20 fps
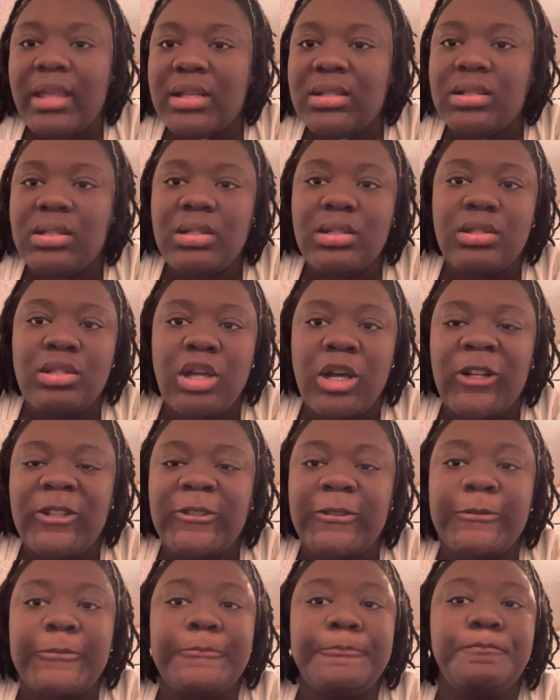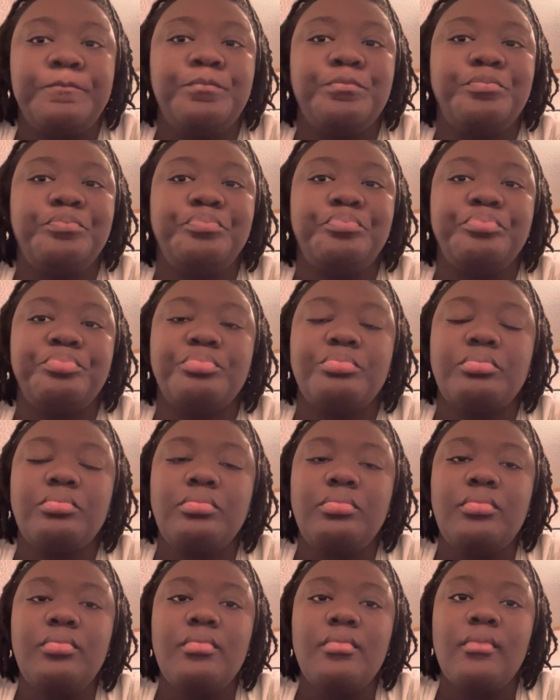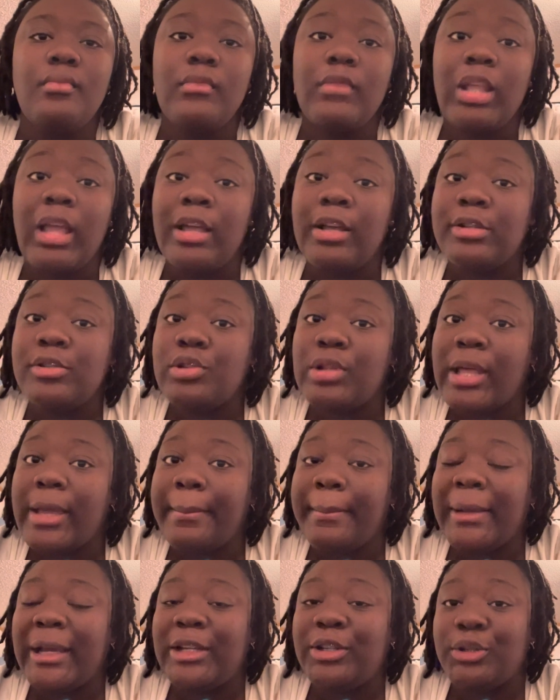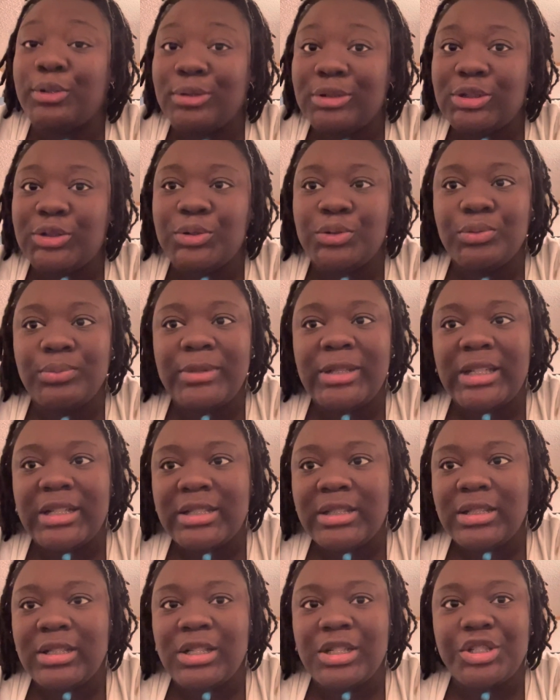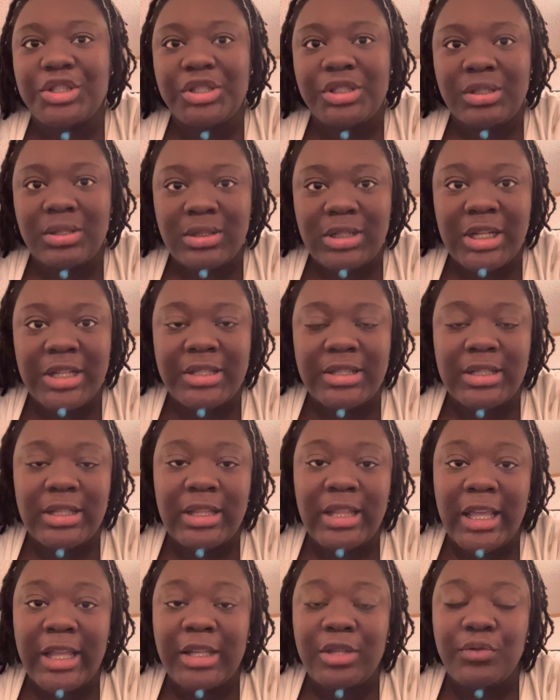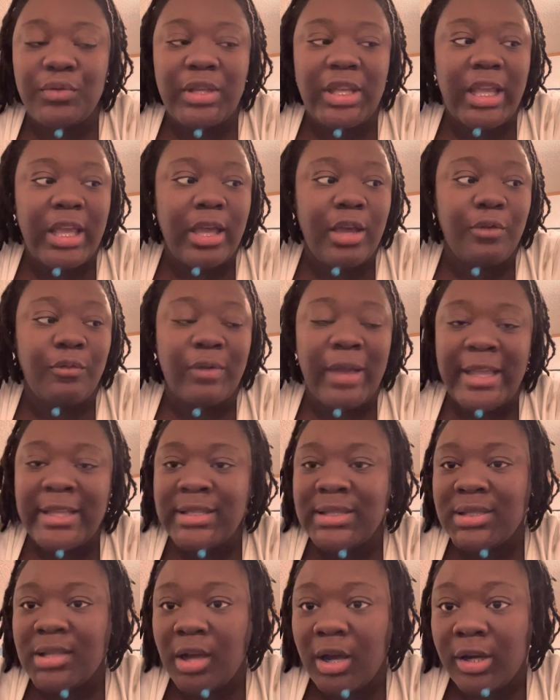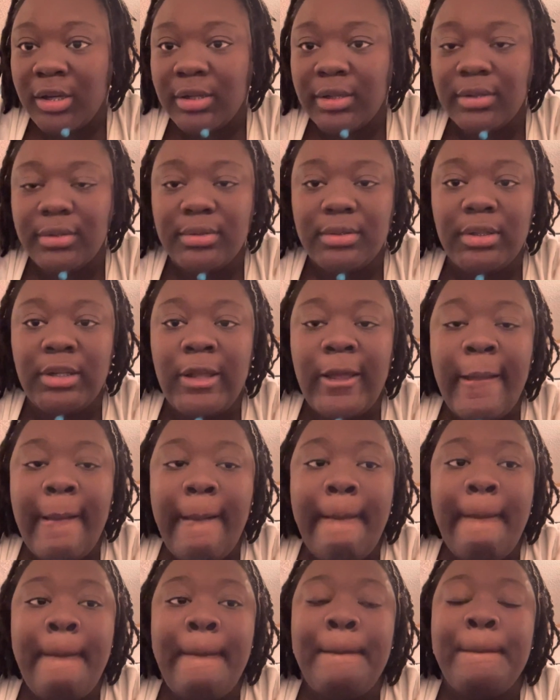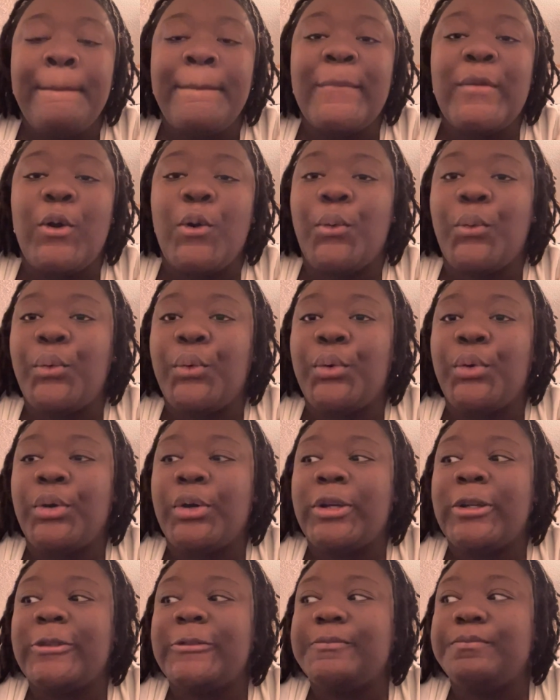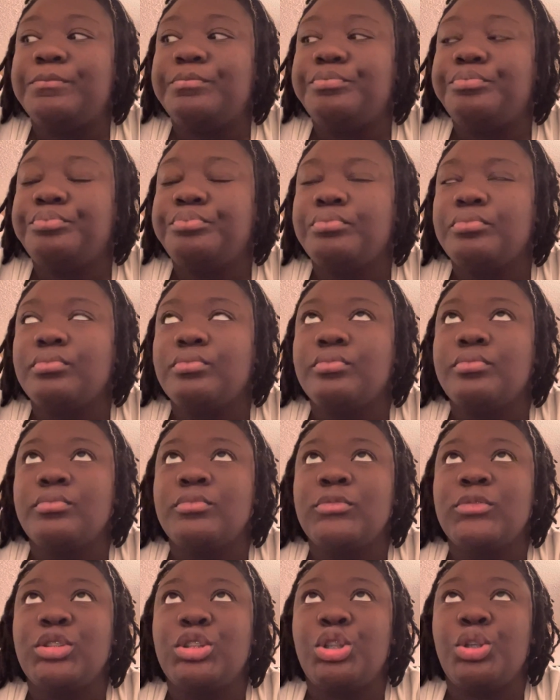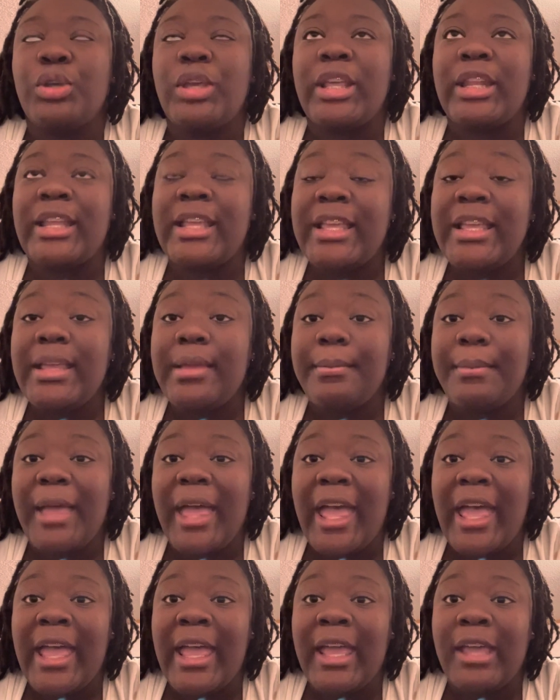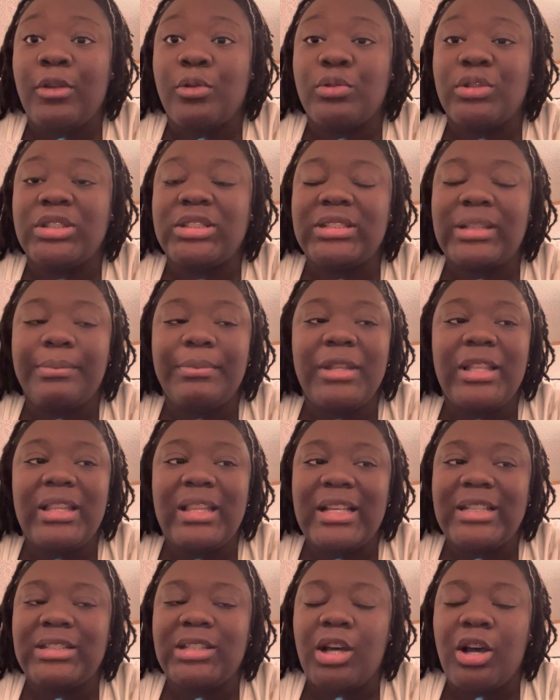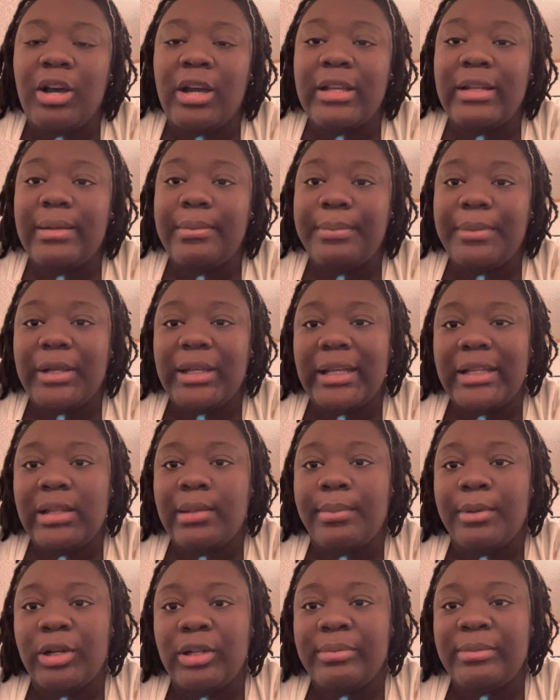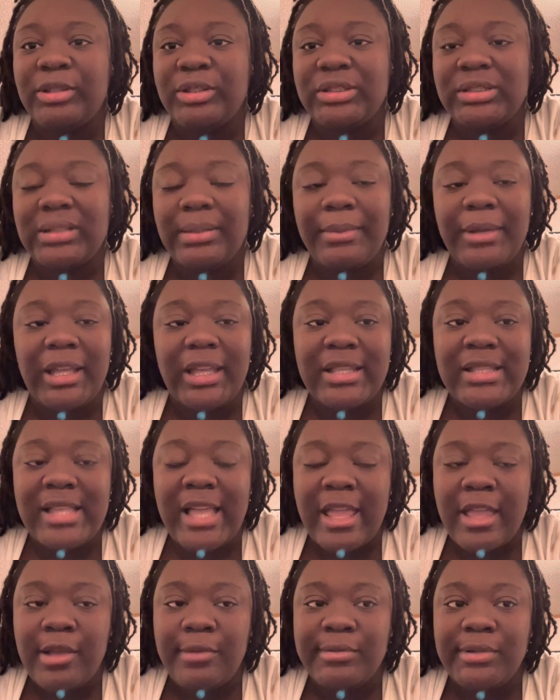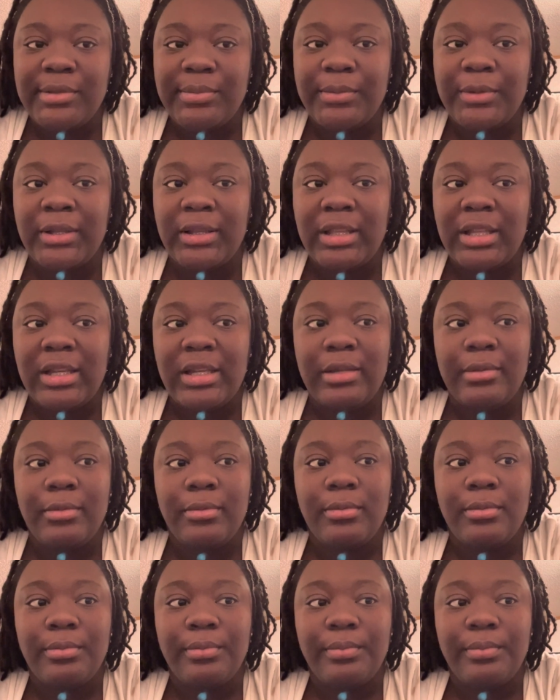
get to the doctor, like my nurse told me, she suggested that you get a rice sock, or you get a heating pad or something that's hot and put at the bottom of your stomach, because that helps with heating.